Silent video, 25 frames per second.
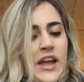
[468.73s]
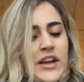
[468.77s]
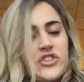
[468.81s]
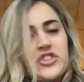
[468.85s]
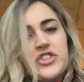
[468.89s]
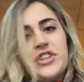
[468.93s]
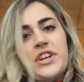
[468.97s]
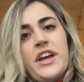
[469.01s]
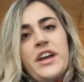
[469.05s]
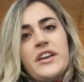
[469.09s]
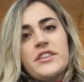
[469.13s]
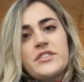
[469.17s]

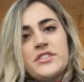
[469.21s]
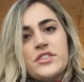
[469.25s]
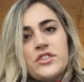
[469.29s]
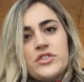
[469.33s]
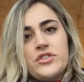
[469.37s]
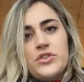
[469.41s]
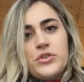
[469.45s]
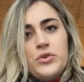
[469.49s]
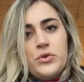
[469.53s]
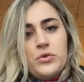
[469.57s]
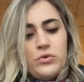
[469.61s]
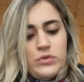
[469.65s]
actually has
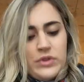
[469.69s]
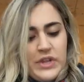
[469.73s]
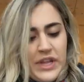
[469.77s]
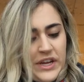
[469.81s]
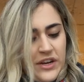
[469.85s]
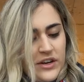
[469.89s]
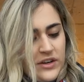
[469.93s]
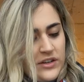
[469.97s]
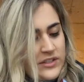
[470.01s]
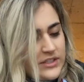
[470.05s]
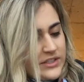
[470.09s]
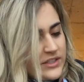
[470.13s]
two
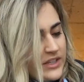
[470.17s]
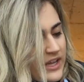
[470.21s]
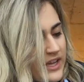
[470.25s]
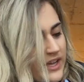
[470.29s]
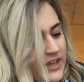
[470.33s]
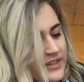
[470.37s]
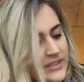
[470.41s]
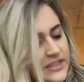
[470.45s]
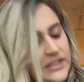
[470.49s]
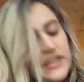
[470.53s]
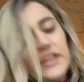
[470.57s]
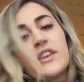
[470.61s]
layers. It
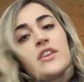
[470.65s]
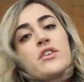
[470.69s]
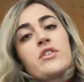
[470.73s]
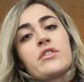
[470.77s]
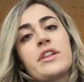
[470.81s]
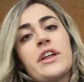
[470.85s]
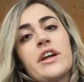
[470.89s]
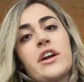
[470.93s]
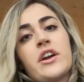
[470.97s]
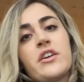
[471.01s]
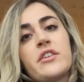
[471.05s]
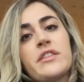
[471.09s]
has an
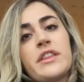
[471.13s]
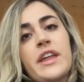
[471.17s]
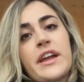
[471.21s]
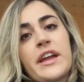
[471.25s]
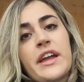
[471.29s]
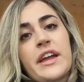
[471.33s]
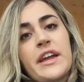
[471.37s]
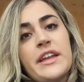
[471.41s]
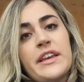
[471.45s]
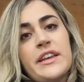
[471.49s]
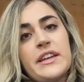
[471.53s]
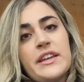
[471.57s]
inner layer
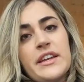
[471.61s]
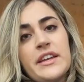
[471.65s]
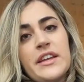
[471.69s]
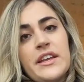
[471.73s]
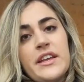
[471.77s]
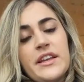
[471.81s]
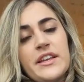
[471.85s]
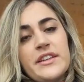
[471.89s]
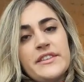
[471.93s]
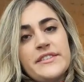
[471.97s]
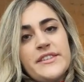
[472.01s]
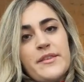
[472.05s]
that can
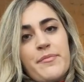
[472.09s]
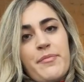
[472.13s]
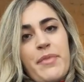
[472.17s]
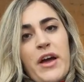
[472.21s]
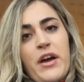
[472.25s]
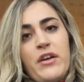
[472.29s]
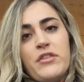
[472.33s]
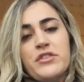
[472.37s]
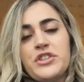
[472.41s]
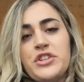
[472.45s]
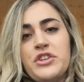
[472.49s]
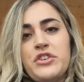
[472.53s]
zip
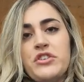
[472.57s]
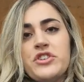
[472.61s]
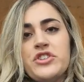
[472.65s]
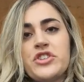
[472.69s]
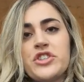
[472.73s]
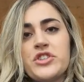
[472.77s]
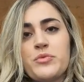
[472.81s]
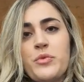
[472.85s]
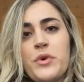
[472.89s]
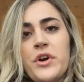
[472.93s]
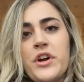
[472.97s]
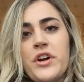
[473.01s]
out, so you can
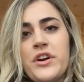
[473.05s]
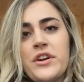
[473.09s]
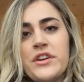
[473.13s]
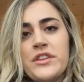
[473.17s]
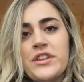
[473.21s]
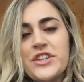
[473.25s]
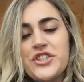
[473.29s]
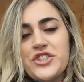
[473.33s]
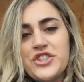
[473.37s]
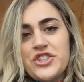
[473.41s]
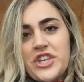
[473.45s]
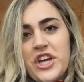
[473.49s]
just wear
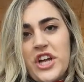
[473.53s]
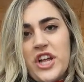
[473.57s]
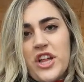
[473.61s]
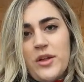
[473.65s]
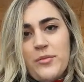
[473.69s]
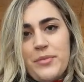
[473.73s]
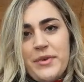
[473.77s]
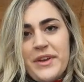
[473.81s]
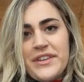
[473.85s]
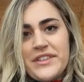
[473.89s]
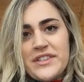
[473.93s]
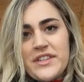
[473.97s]
the
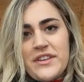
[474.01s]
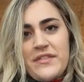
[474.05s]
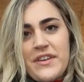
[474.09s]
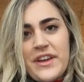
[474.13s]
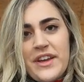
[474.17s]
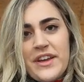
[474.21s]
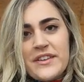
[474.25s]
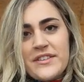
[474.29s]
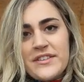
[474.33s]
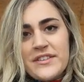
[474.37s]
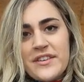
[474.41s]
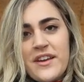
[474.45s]
shell piece of
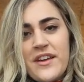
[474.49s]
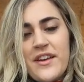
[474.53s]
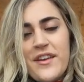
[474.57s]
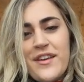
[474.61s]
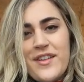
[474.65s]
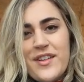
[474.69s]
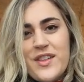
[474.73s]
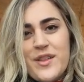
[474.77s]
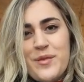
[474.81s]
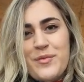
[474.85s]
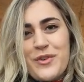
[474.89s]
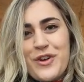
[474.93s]
it.
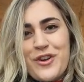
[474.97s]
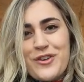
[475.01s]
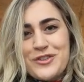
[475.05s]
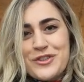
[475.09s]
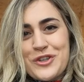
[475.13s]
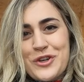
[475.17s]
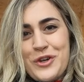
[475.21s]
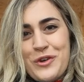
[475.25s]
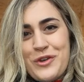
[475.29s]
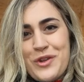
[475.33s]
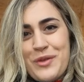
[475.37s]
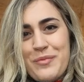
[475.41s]
Let me go
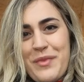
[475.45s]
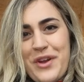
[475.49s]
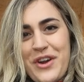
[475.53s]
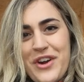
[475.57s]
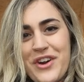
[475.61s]
show you in the